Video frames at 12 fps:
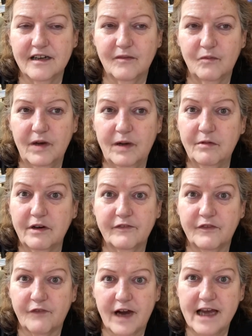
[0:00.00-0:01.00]
we were
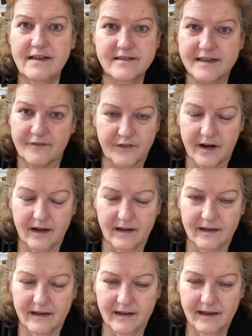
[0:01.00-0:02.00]
even raised different.
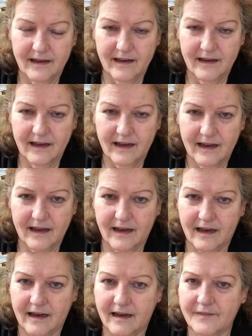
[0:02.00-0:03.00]

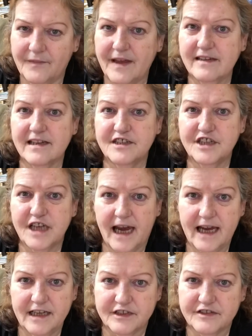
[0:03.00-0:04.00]
Things had
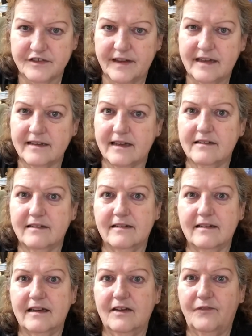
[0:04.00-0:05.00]
changed. Things had
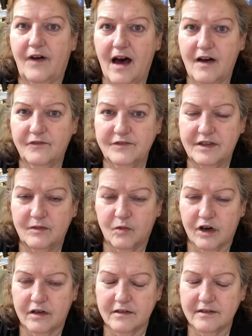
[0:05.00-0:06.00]
evolved in the
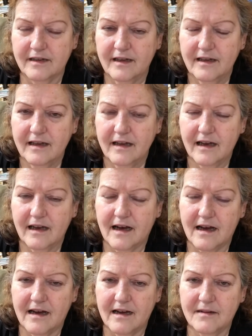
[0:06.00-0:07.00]
world.
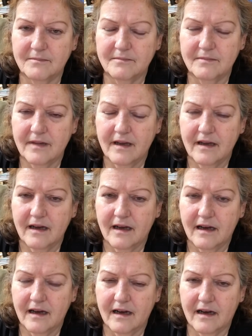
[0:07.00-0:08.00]
I
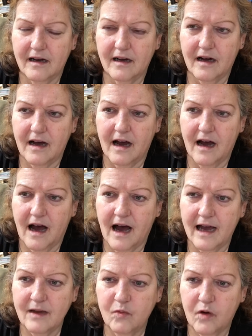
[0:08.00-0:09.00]

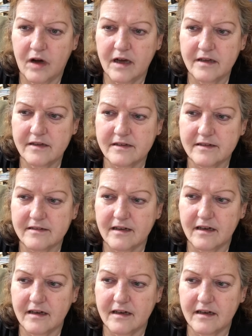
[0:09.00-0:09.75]
was